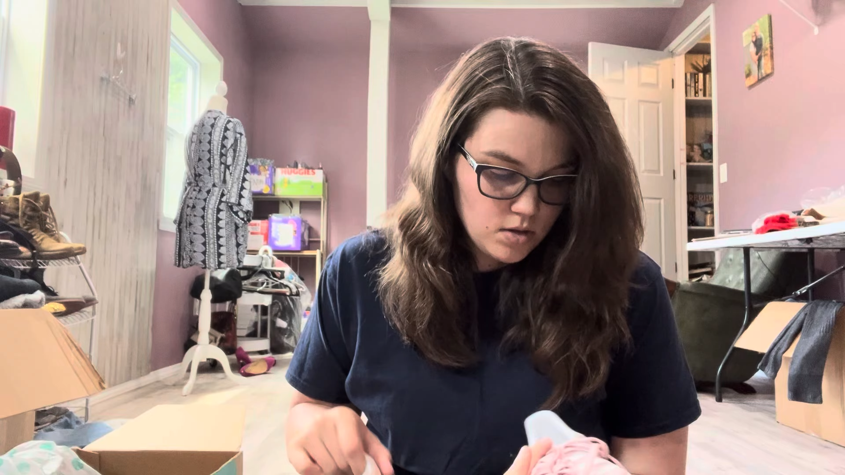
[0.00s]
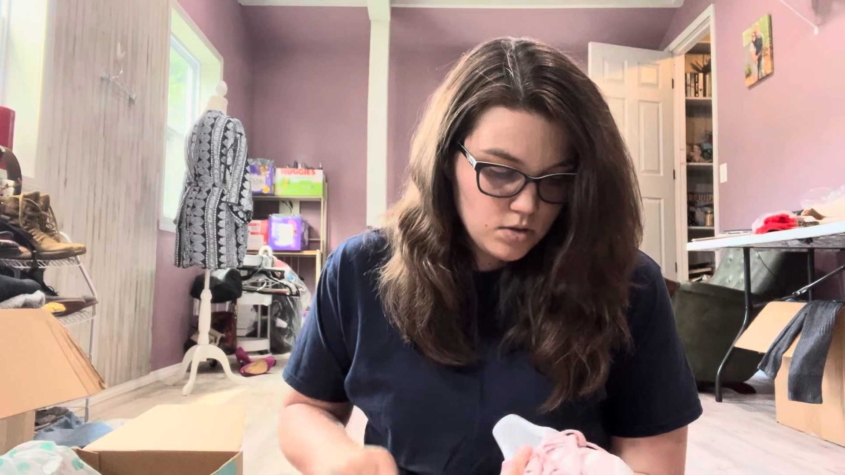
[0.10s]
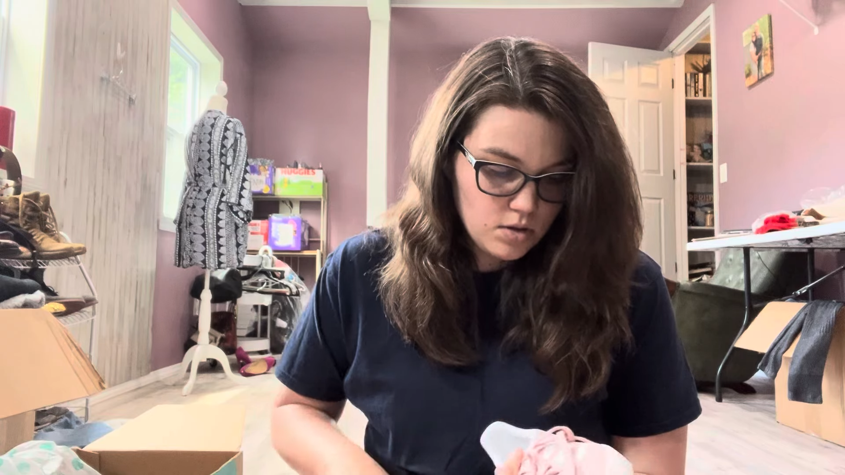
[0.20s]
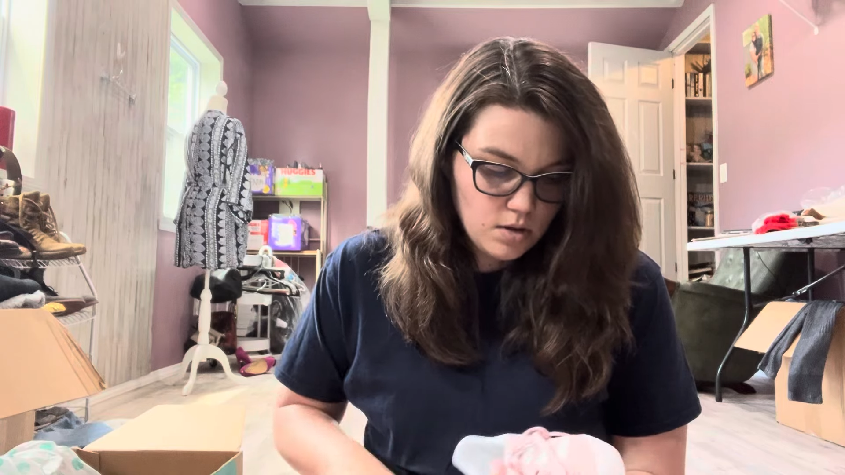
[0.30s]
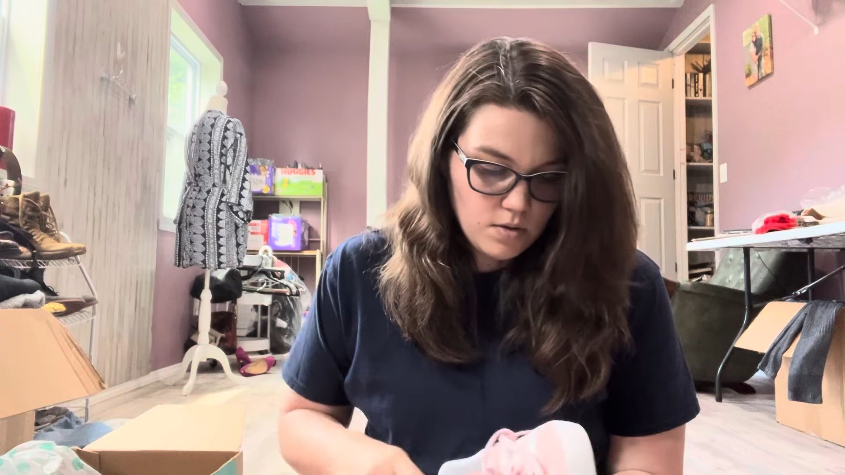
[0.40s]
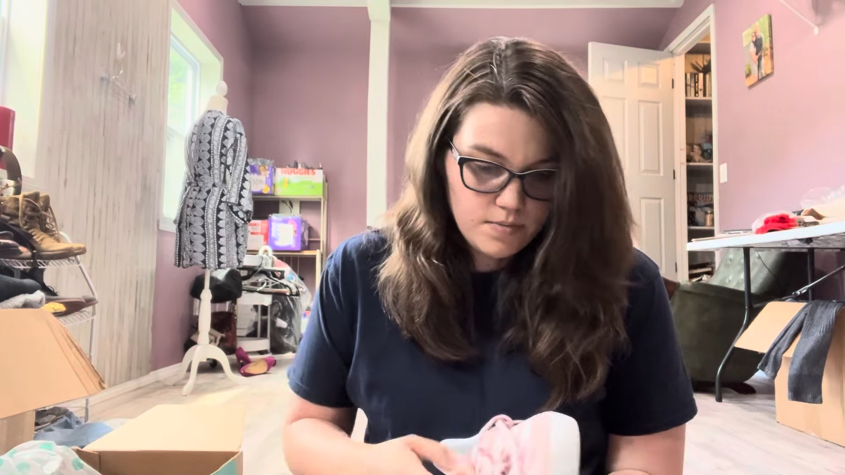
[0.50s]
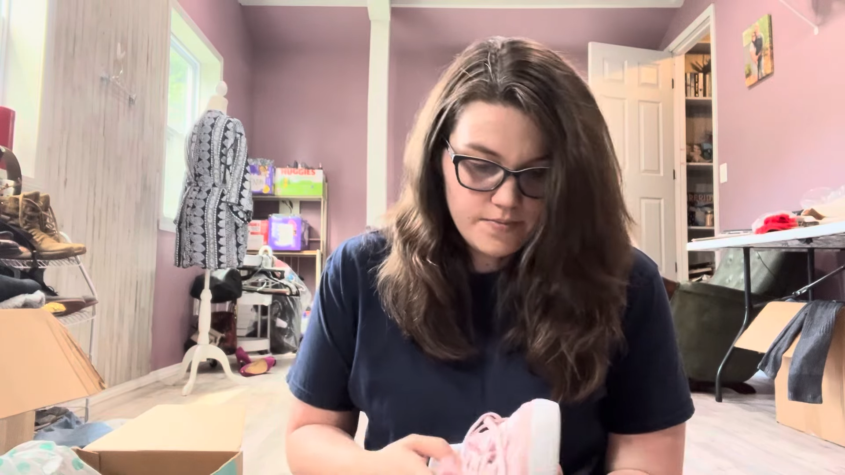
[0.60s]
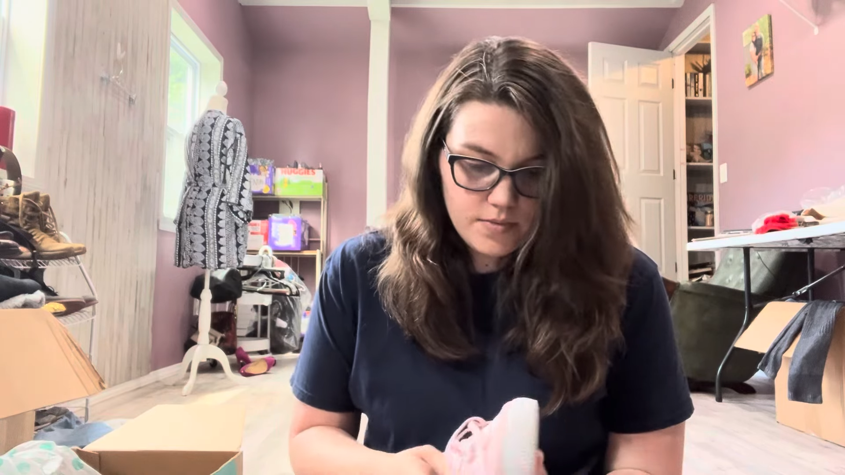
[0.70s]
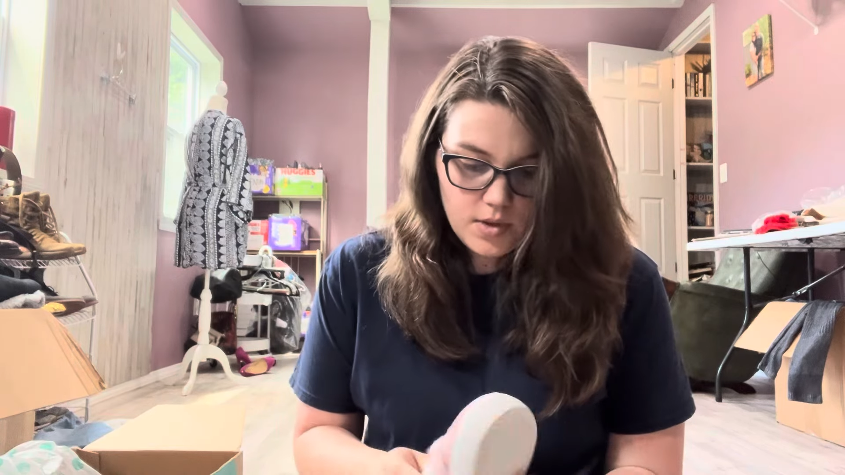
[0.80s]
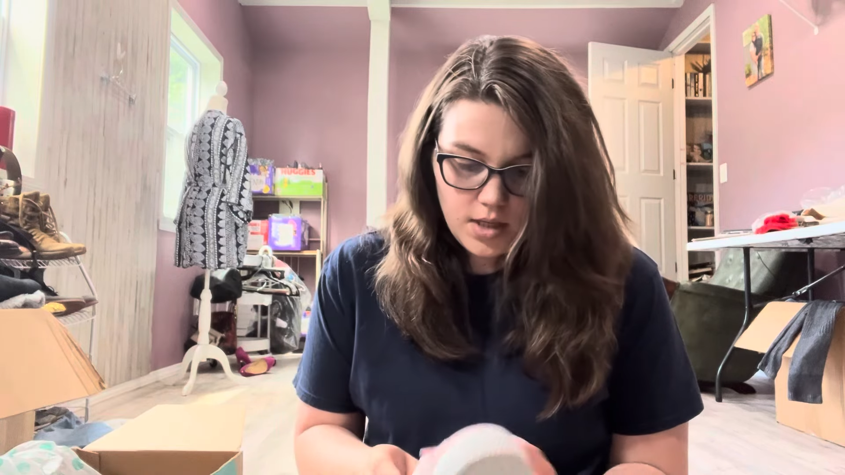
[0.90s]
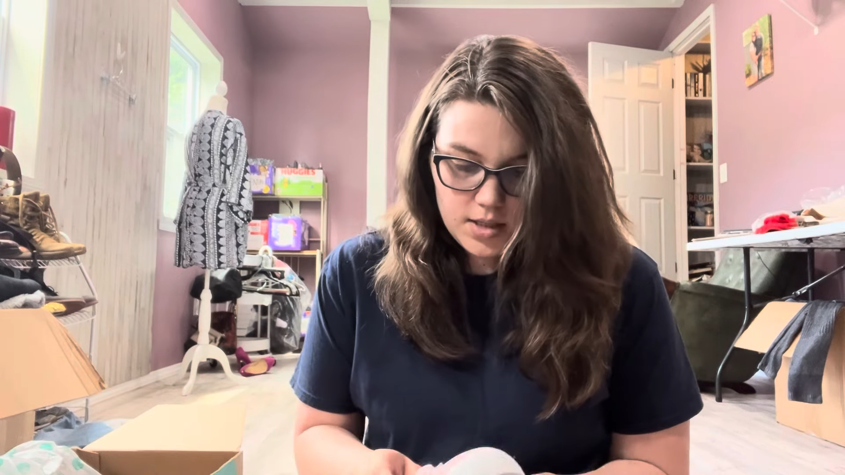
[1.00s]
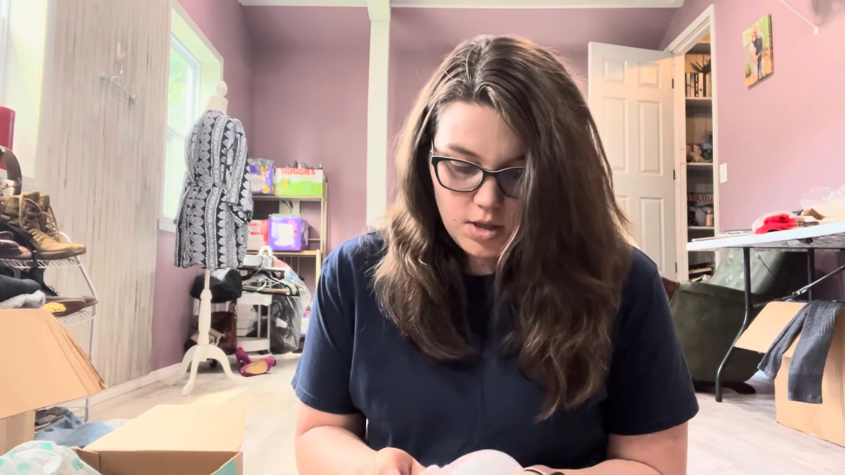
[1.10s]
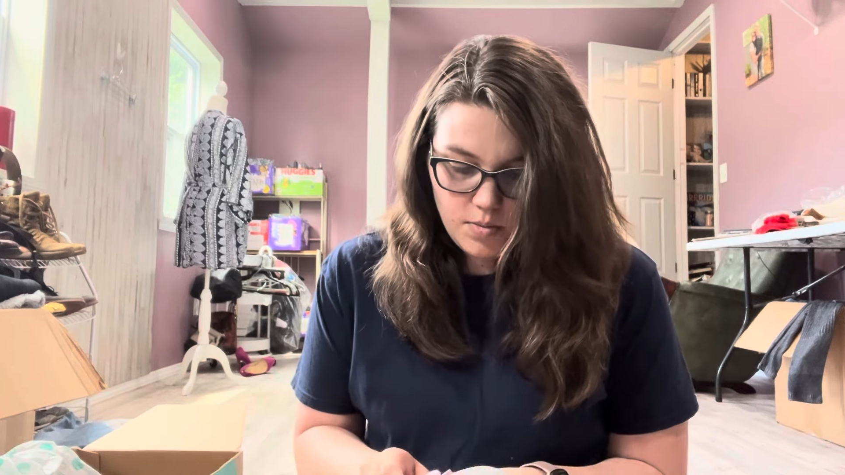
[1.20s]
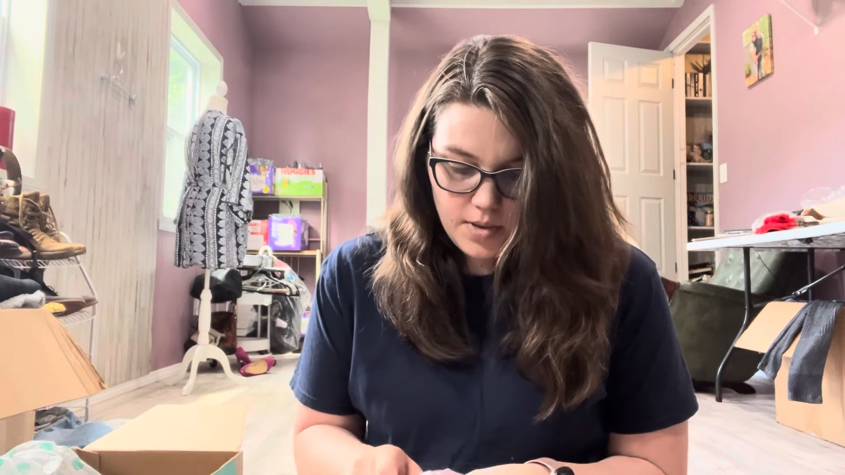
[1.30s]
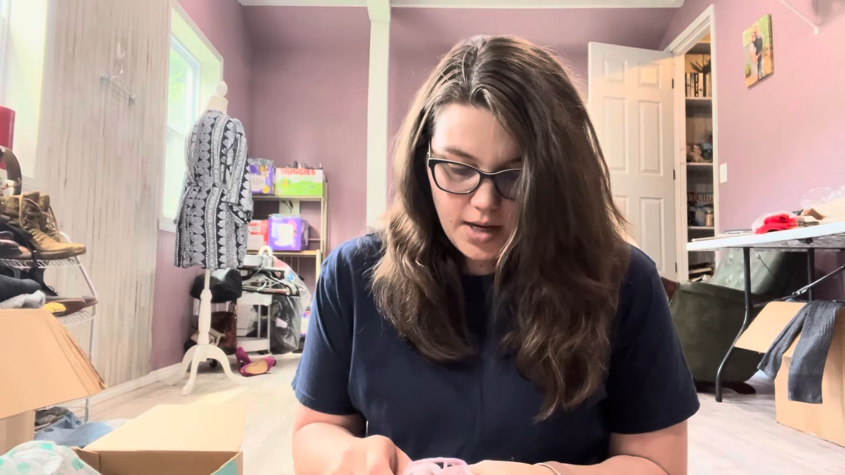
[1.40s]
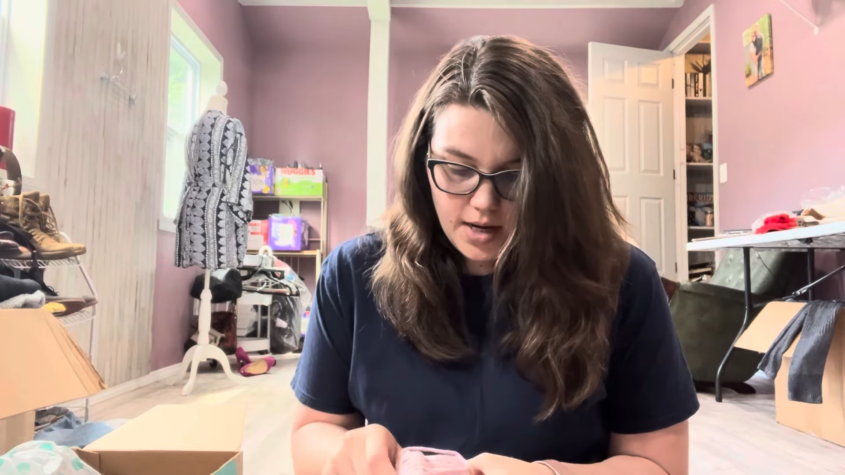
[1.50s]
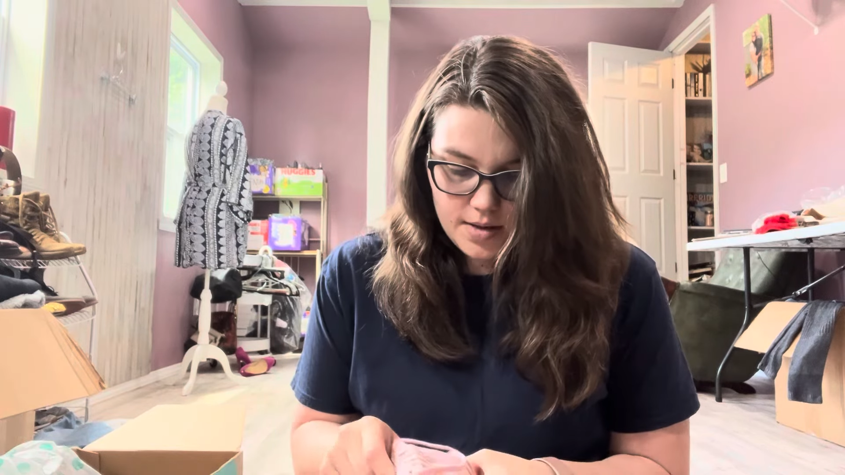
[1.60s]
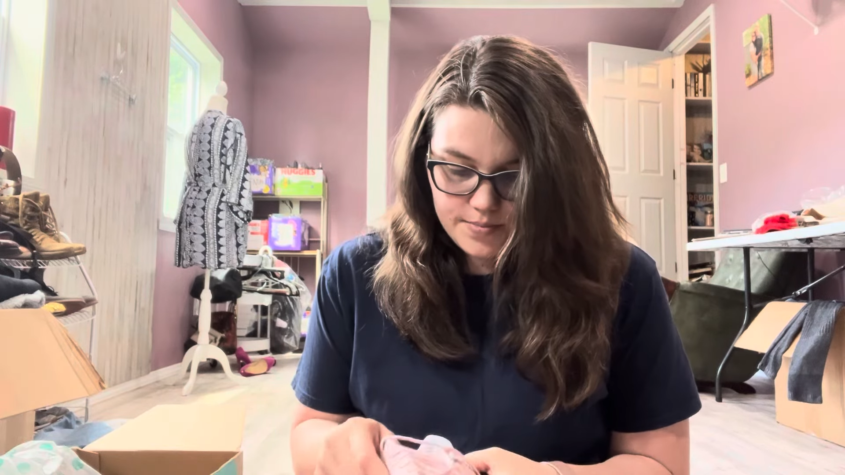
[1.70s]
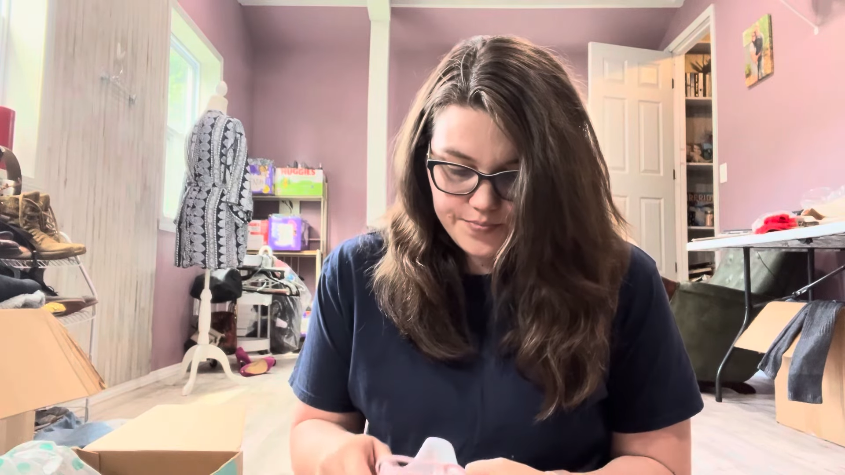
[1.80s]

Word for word: So let's hope that